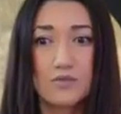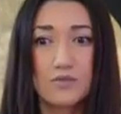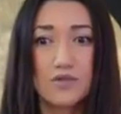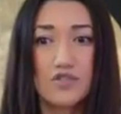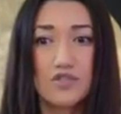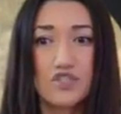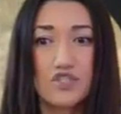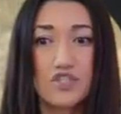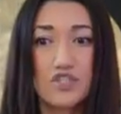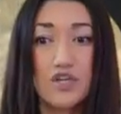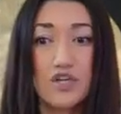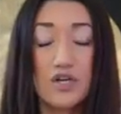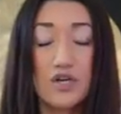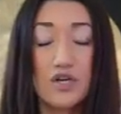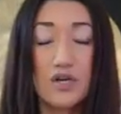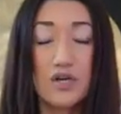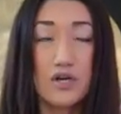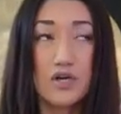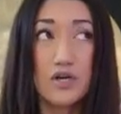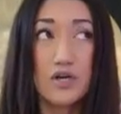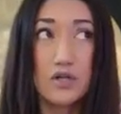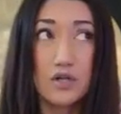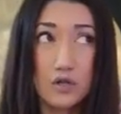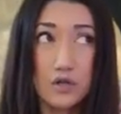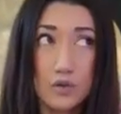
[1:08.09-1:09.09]
which
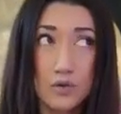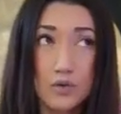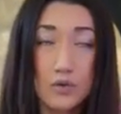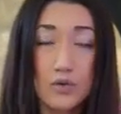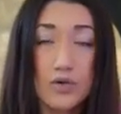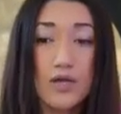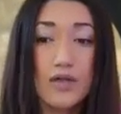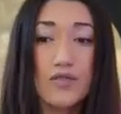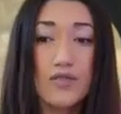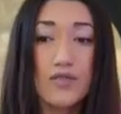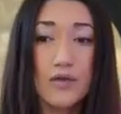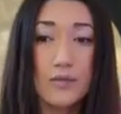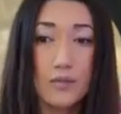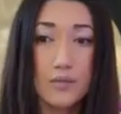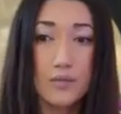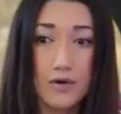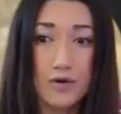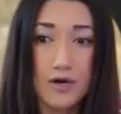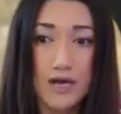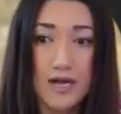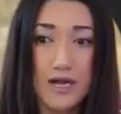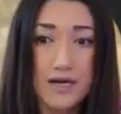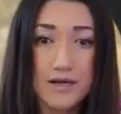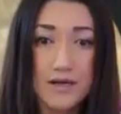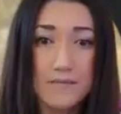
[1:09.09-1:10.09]
include the
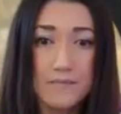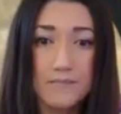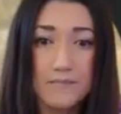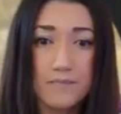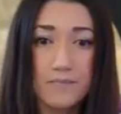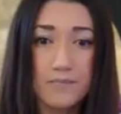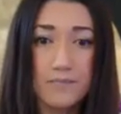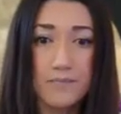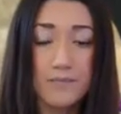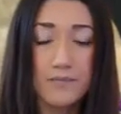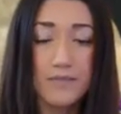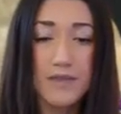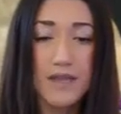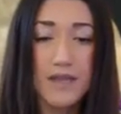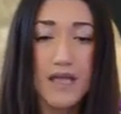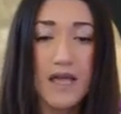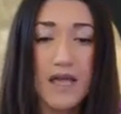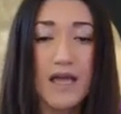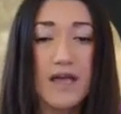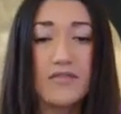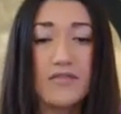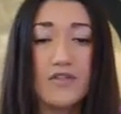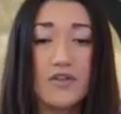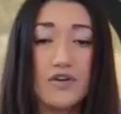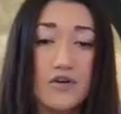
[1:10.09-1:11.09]
brain
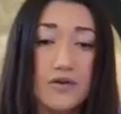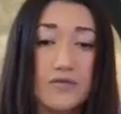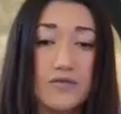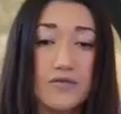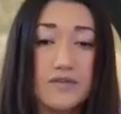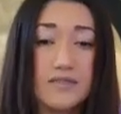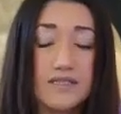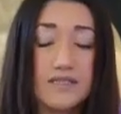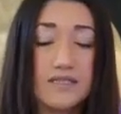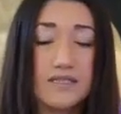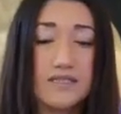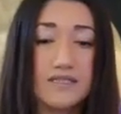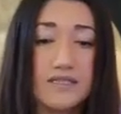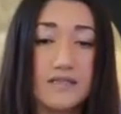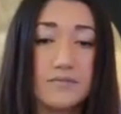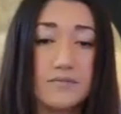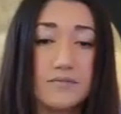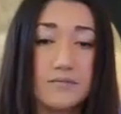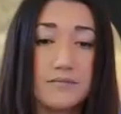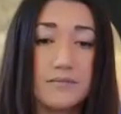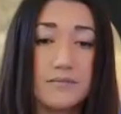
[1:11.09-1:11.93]
and the nervous system.